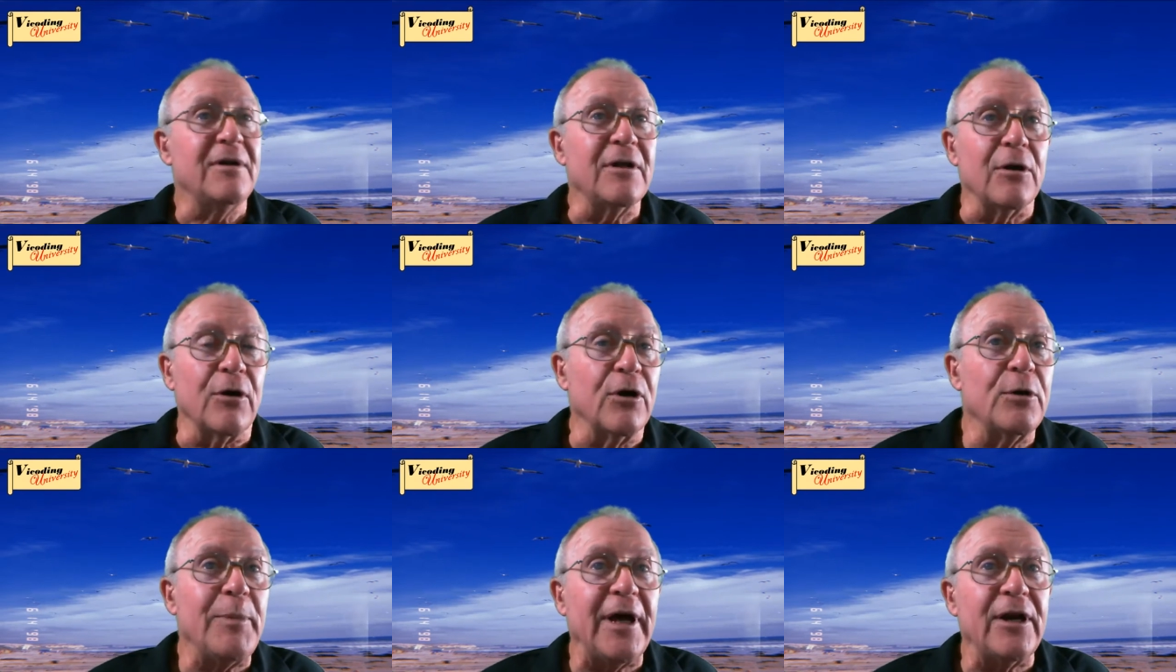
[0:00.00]
heard
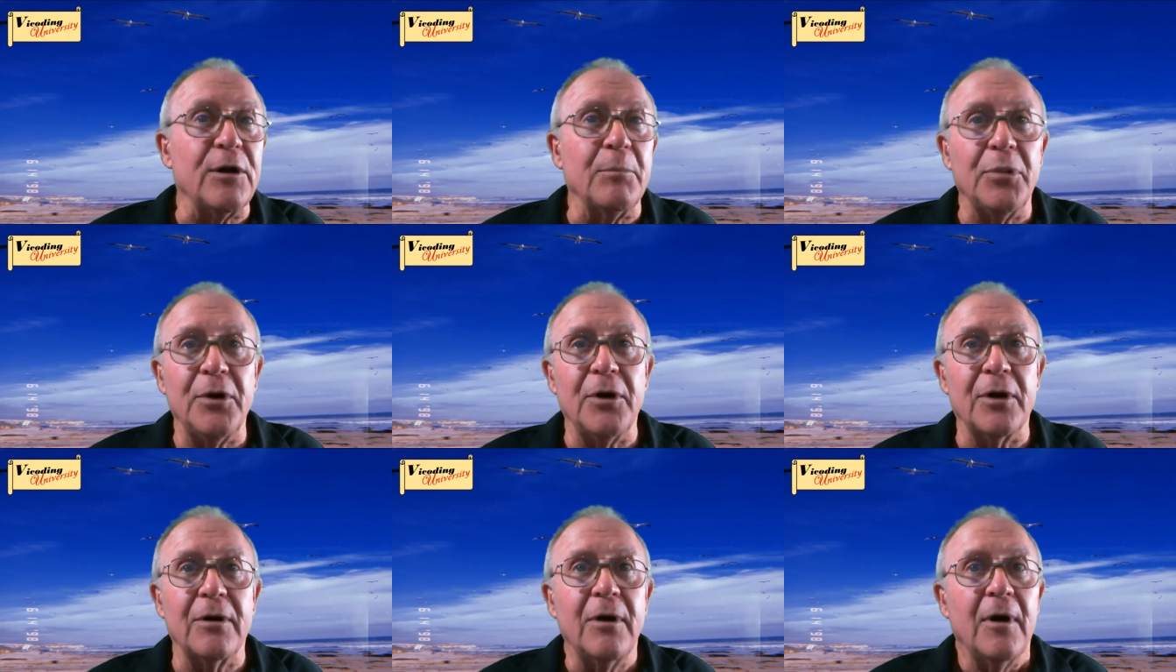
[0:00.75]
about in a book
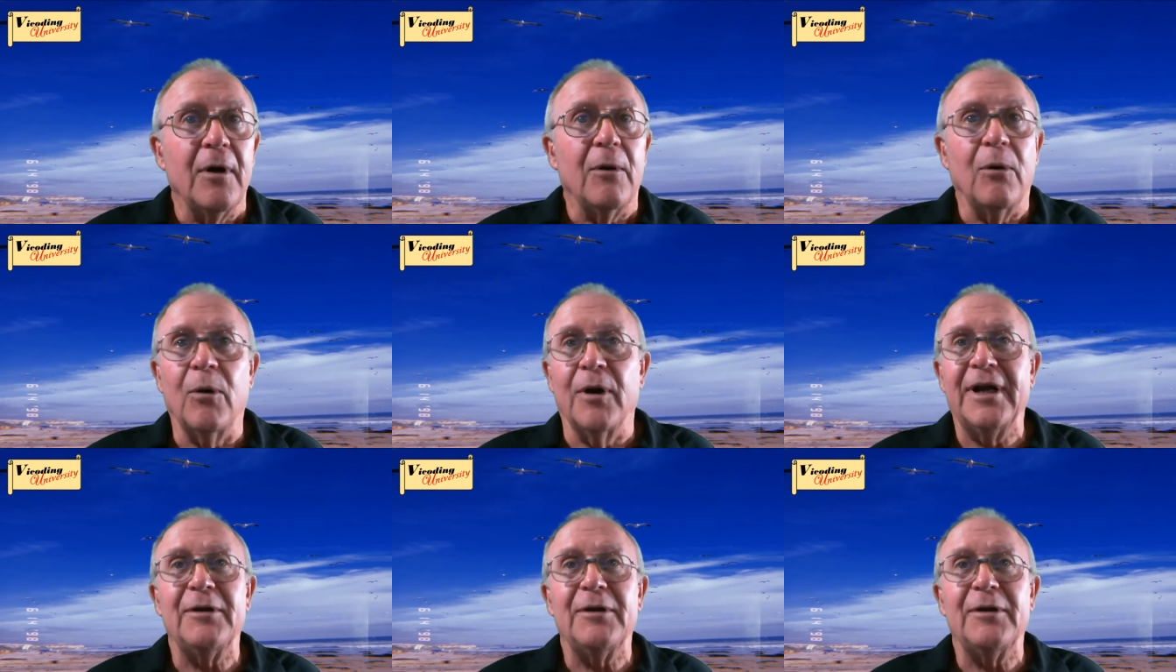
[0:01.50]
or anyway